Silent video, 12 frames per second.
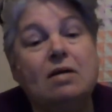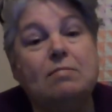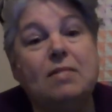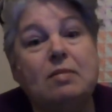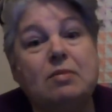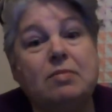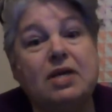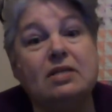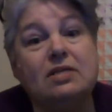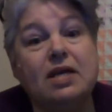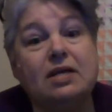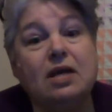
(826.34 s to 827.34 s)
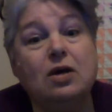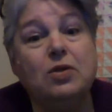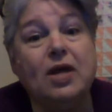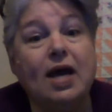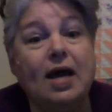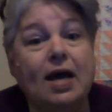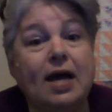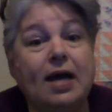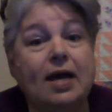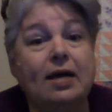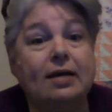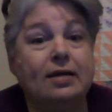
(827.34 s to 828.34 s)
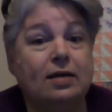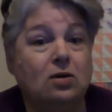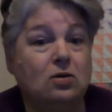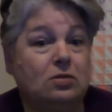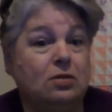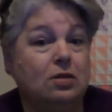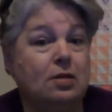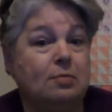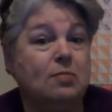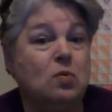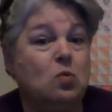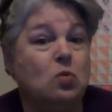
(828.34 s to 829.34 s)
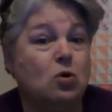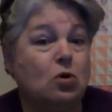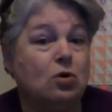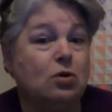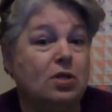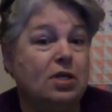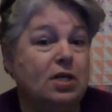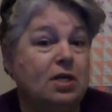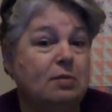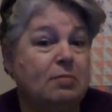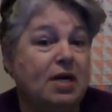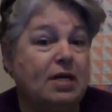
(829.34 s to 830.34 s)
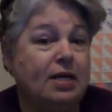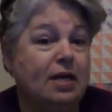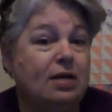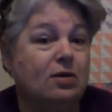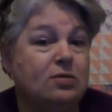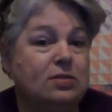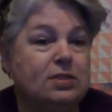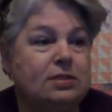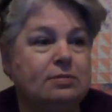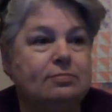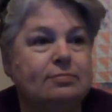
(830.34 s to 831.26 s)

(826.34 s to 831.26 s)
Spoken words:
Maybe because they know that I get on to them more than anybody else.